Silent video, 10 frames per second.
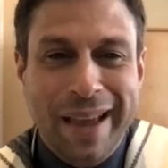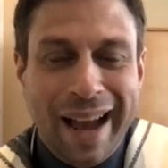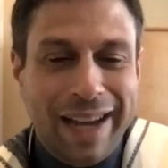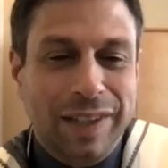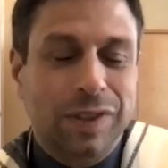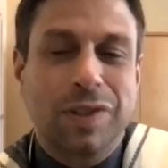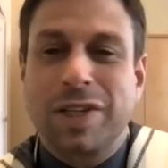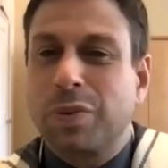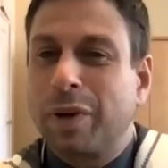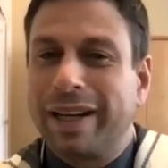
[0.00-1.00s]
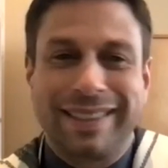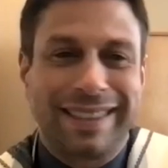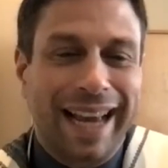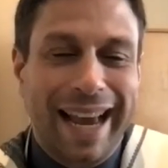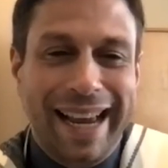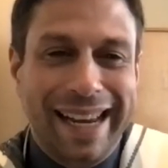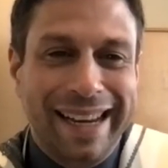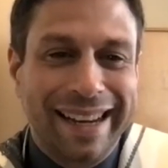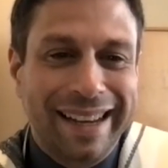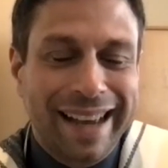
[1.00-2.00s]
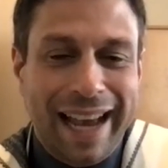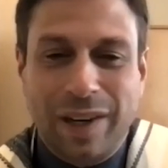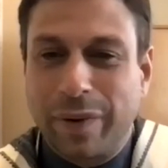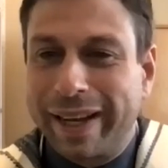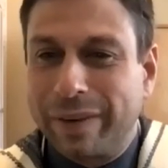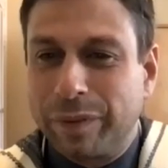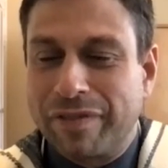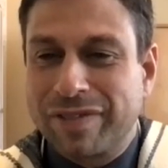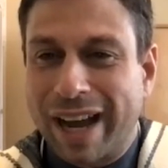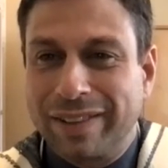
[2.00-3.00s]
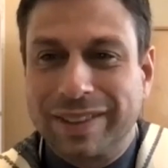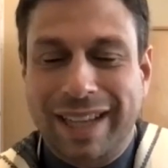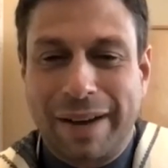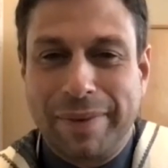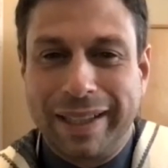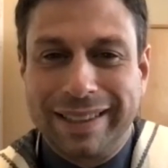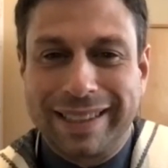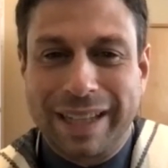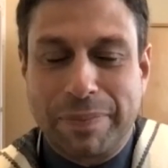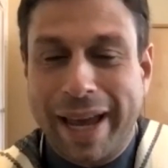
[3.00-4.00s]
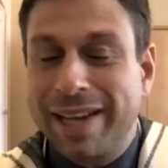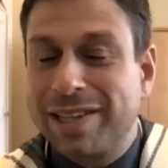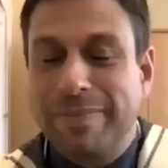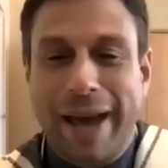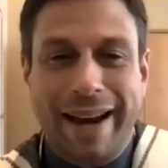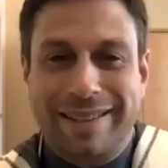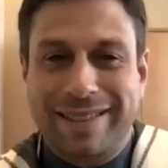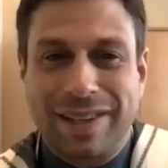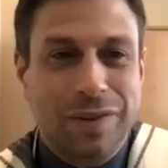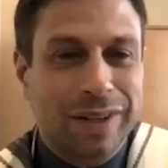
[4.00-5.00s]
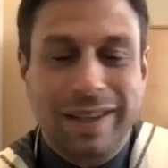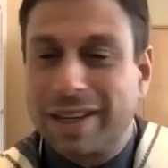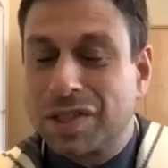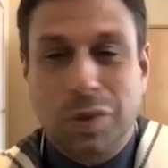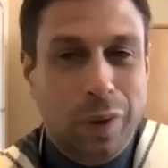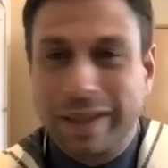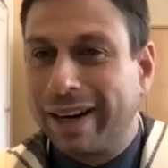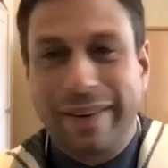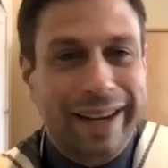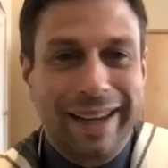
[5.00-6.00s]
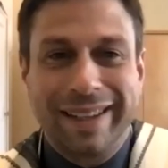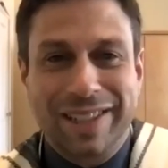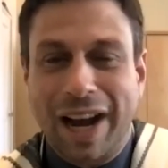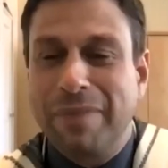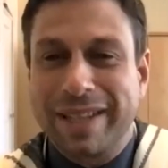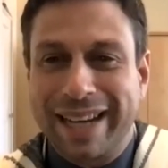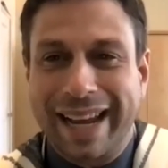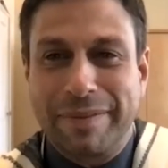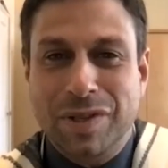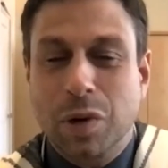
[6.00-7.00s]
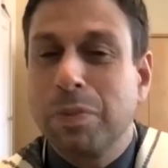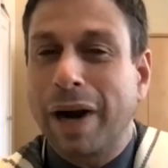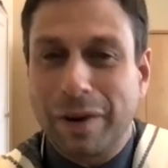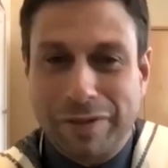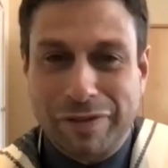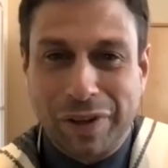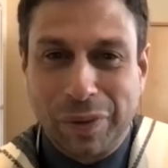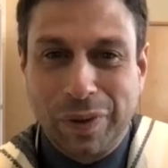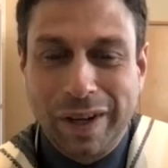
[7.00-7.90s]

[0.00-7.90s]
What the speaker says: I also just want to say, echoing Rav Tyler's comments, that Paige and Madison, you did an extraordinary job today. I'm so proud of you.